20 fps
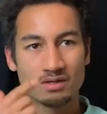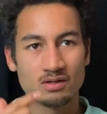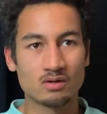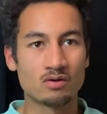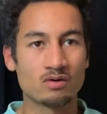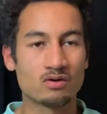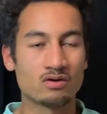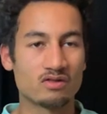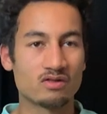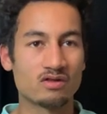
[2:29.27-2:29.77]

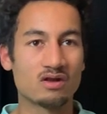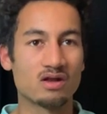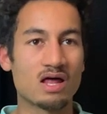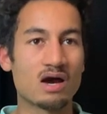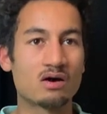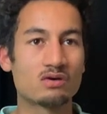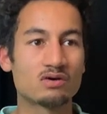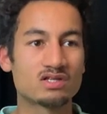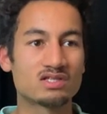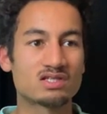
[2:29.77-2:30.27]
or the
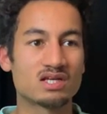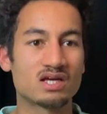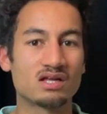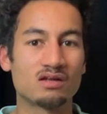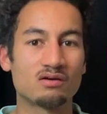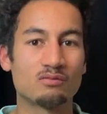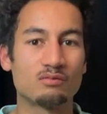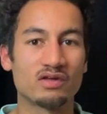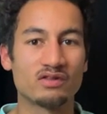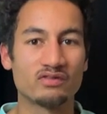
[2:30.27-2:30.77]
loudest
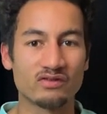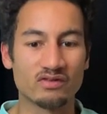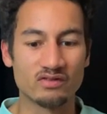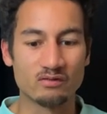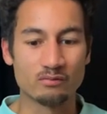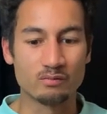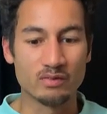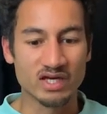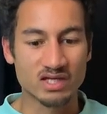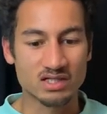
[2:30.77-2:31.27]
element in
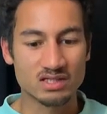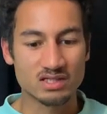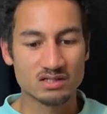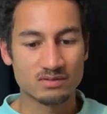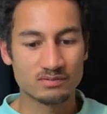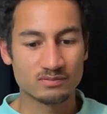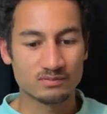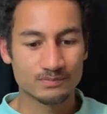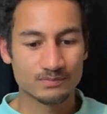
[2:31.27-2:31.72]
the mix.